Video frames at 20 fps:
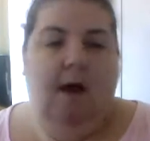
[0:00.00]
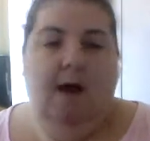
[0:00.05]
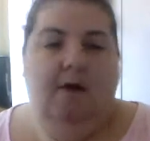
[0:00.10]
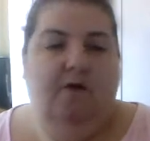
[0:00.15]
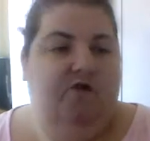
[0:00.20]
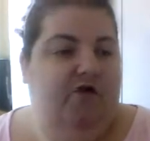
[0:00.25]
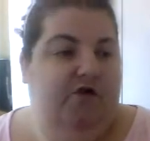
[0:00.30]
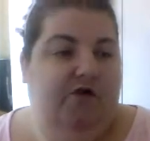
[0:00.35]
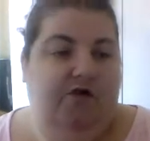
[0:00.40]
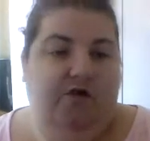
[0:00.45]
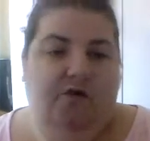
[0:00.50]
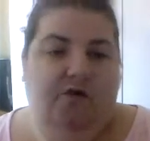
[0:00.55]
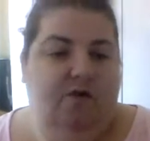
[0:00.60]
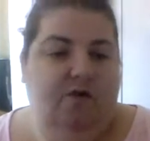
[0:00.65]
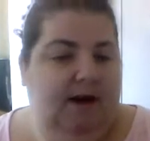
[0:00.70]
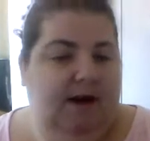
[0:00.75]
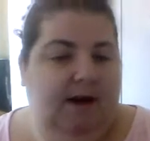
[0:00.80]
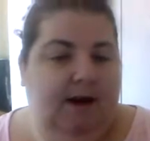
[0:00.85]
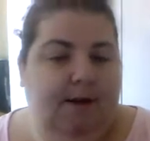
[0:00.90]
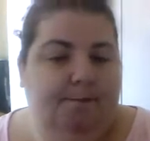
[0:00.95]
is just not
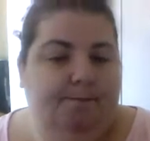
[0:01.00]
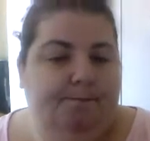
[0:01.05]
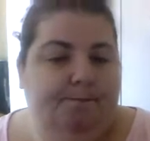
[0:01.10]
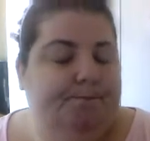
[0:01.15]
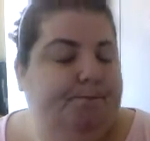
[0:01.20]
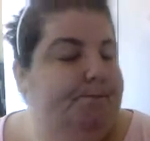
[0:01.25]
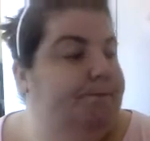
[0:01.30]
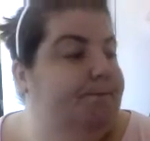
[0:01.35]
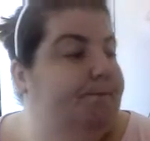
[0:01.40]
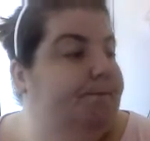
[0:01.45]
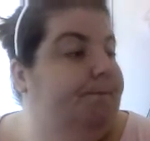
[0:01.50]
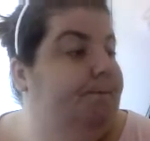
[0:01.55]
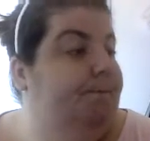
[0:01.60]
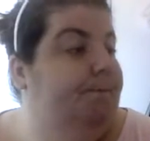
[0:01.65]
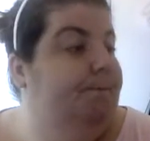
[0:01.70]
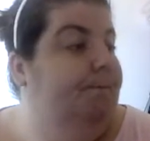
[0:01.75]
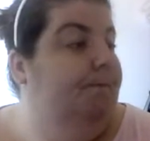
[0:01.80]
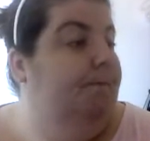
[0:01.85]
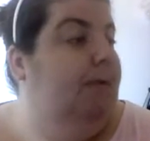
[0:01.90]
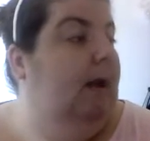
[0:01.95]
great.
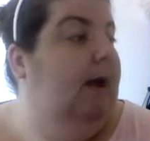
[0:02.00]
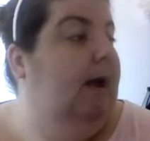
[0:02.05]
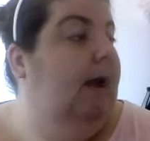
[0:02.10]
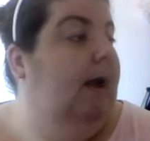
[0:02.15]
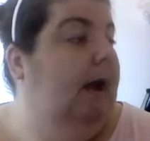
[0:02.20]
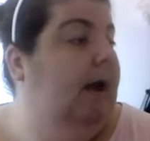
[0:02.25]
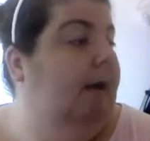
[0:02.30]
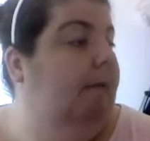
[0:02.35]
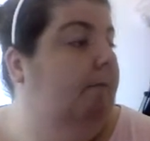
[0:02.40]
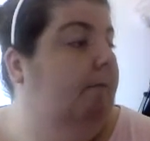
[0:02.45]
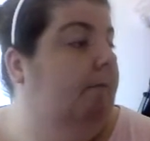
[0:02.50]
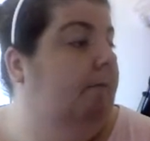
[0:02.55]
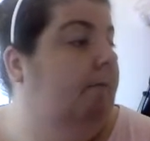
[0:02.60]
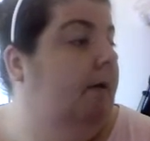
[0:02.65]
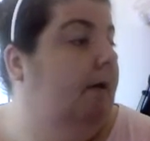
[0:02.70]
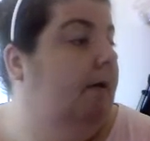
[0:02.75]
I